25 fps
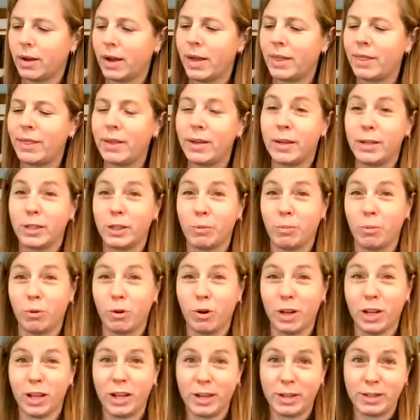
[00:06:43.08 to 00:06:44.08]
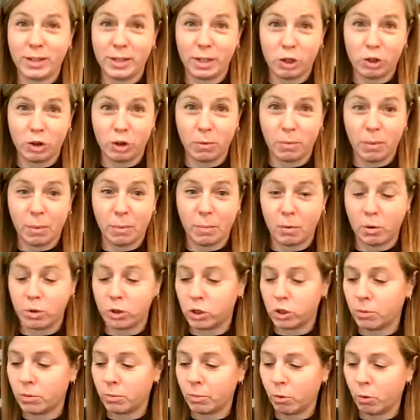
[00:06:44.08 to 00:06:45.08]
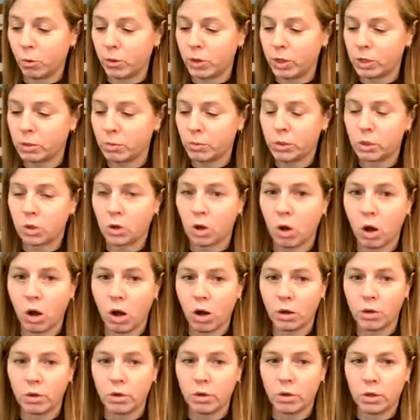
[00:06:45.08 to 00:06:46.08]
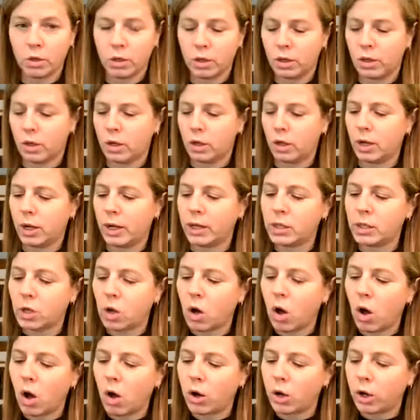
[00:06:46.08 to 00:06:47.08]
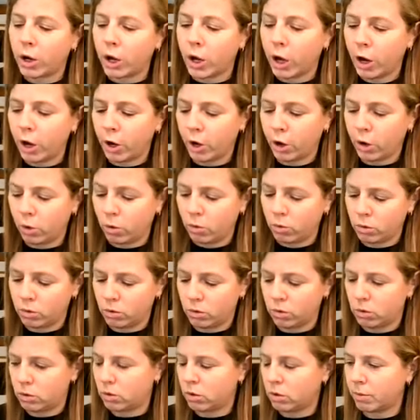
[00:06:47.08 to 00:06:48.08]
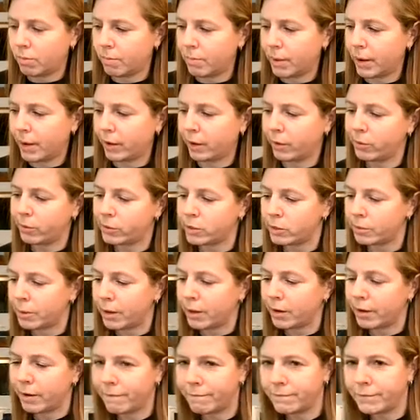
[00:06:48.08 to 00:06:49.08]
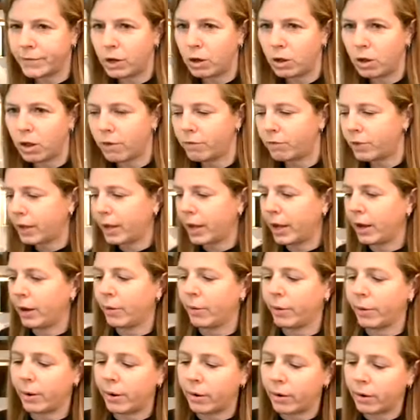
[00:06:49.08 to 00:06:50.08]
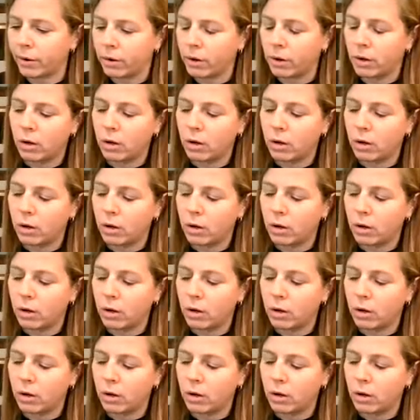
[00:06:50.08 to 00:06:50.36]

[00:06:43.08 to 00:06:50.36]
I think it's pretty easy to remember. Do you remember what this one's called? It's called a cone. My cone's about to fall off the counter.